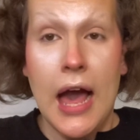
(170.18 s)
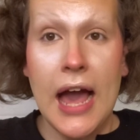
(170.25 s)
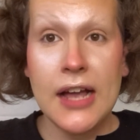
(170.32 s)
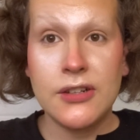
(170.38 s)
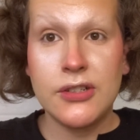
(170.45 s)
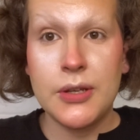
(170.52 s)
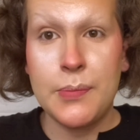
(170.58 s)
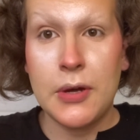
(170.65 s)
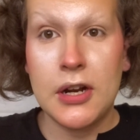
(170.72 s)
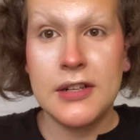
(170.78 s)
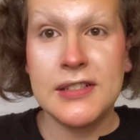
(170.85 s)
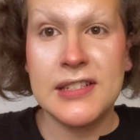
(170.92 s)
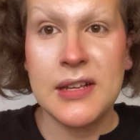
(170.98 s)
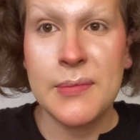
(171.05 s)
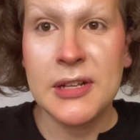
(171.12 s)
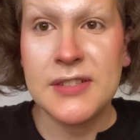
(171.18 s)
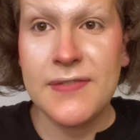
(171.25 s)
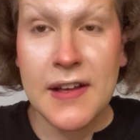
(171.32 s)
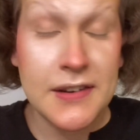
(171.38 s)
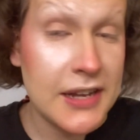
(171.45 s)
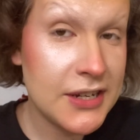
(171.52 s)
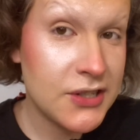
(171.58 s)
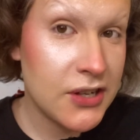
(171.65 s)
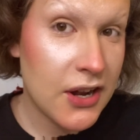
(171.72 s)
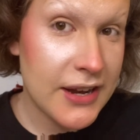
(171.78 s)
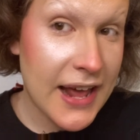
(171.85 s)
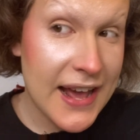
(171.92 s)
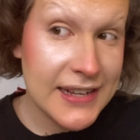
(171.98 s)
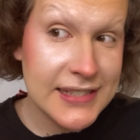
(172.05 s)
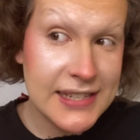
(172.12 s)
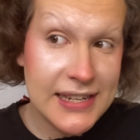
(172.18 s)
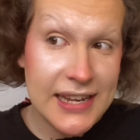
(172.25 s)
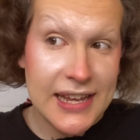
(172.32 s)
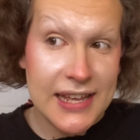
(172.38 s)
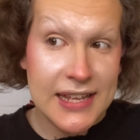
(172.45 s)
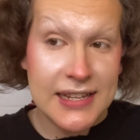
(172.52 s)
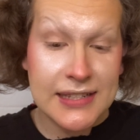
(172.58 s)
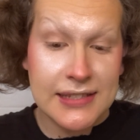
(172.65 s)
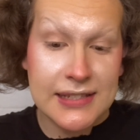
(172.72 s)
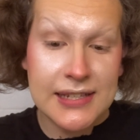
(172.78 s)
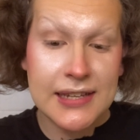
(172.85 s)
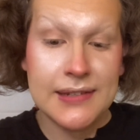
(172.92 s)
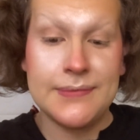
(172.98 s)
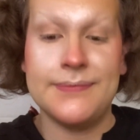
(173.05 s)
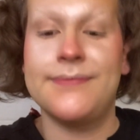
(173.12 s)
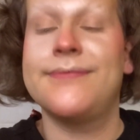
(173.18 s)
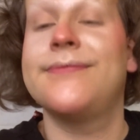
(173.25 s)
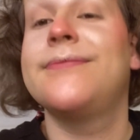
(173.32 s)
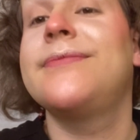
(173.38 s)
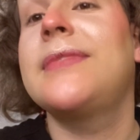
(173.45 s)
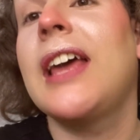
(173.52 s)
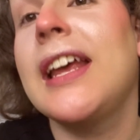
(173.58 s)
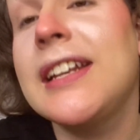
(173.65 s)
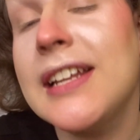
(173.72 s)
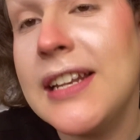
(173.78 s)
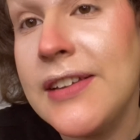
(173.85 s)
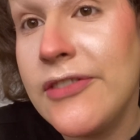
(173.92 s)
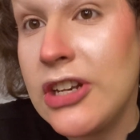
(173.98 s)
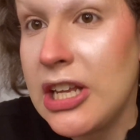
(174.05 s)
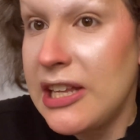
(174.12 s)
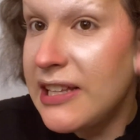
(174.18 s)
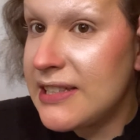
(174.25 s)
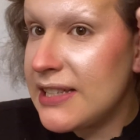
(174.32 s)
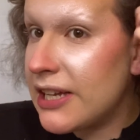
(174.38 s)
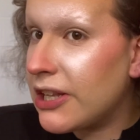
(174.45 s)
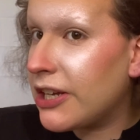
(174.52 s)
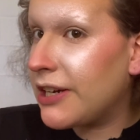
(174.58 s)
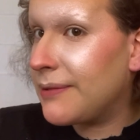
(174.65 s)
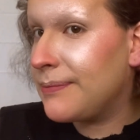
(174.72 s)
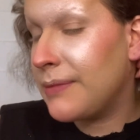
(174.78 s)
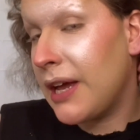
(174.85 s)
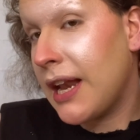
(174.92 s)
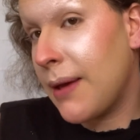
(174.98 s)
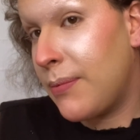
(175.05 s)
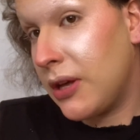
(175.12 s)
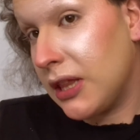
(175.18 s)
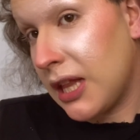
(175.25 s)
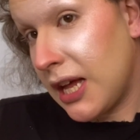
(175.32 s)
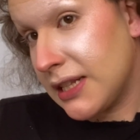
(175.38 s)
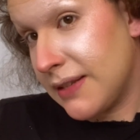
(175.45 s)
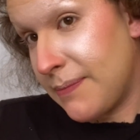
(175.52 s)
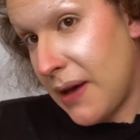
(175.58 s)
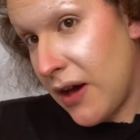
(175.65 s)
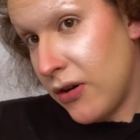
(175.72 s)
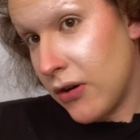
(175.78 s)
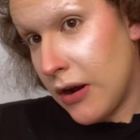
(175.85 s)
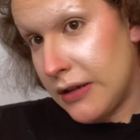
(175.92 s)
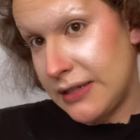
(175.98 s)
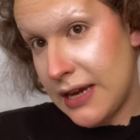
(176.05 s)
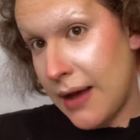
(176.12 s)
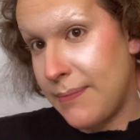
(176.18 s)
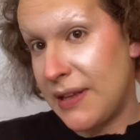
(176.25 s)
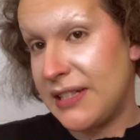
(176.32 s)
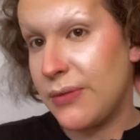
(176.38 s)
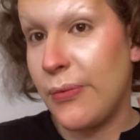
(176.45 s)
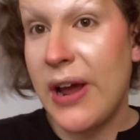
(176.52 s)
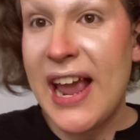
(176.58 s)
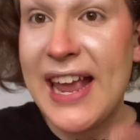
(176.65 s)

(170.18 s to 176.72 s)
actually put on so much foundation on accident that I didn't even need concealer. And I put lots of powder on top as well.